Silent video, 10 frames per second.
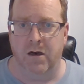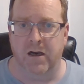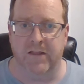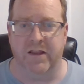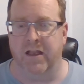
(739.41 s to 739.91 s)

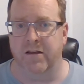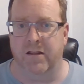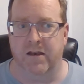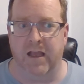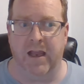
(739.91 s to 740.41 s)
And at the end of
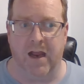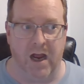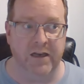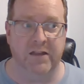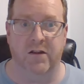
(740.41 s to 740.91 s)
the day,
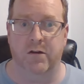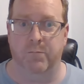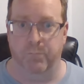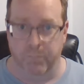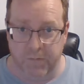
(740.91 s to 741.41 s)
I need to
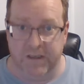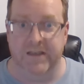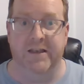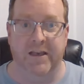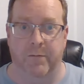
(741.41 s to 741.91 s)

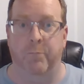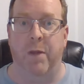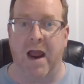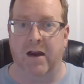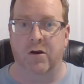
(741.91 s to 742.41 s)
get
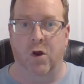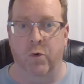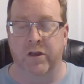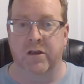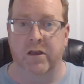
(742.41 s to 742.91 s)
back
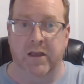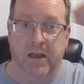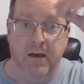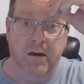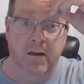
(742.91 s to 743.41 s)
going
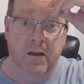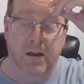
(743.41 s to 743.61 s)
again.